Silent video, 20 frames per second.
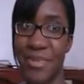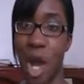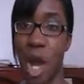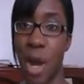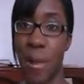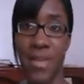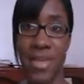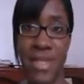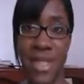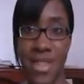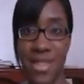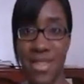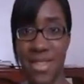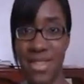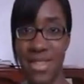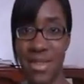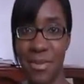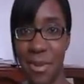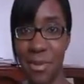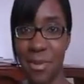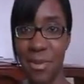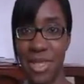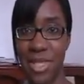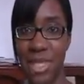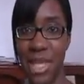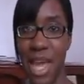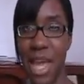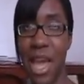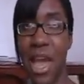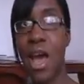upsets, as some people would
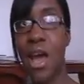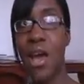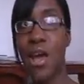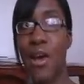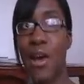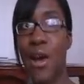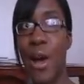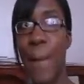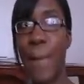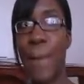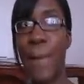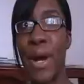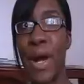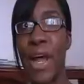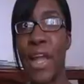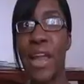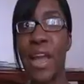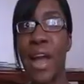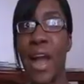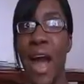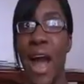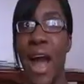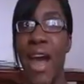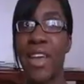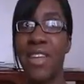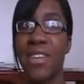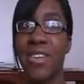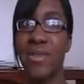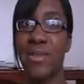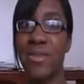say. But
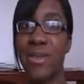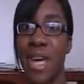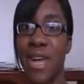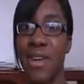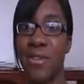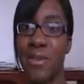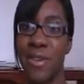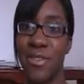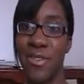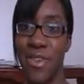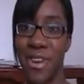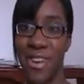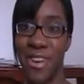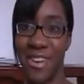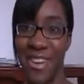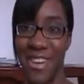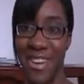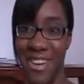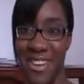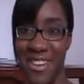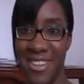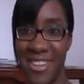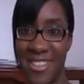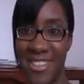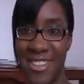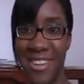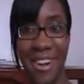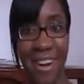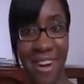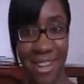I do like rooting for
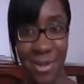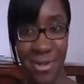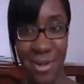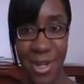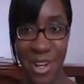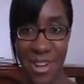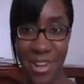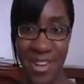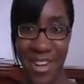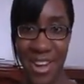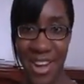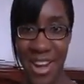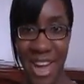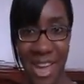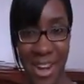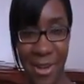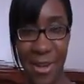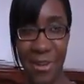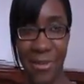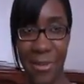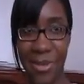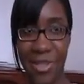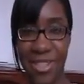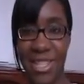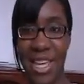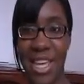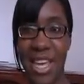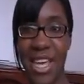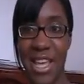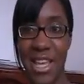underdogs. Ultimate underdog, I know everyone will
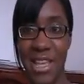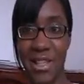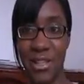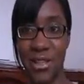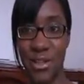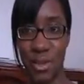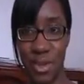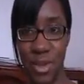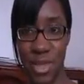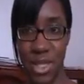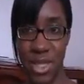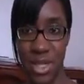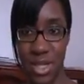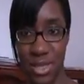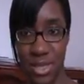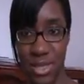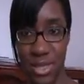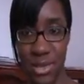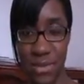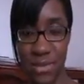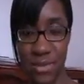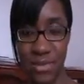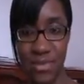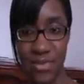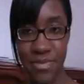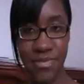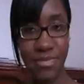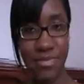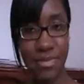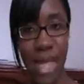say, is New Zealand.
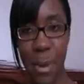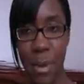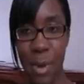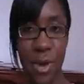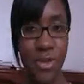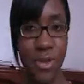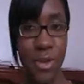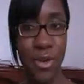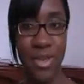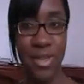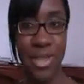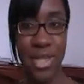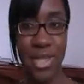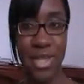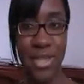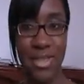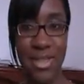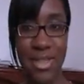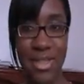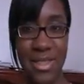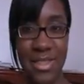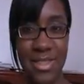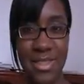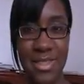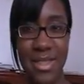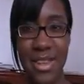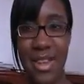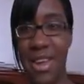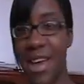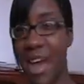I'm going for New Zealand.
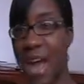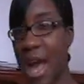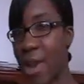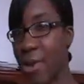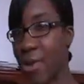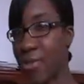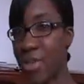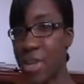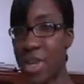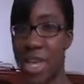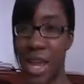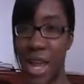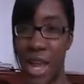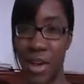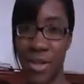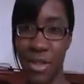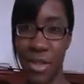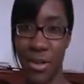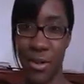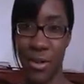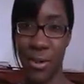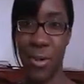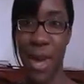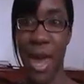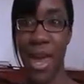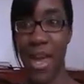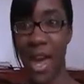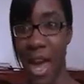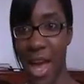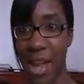I don't have to get out of their group.
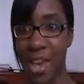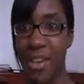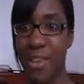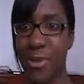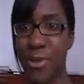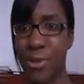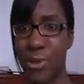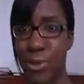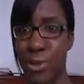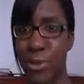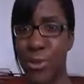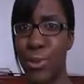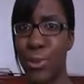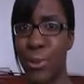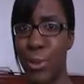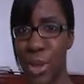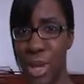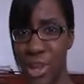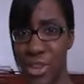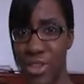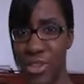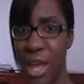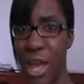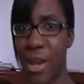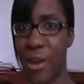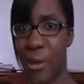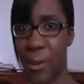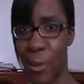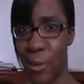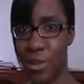I kind of wish
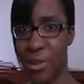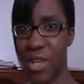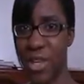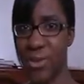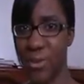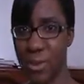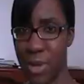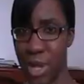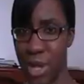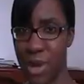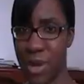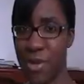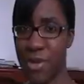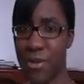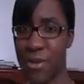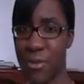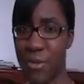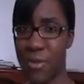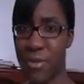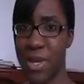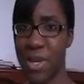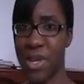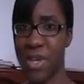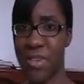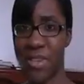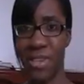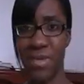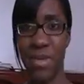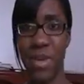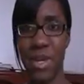and hope they do get out of the group
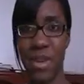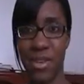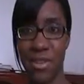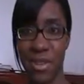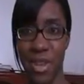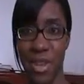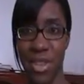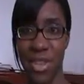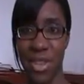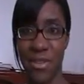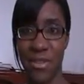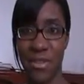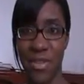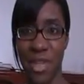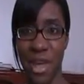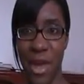because it'd be a great thing for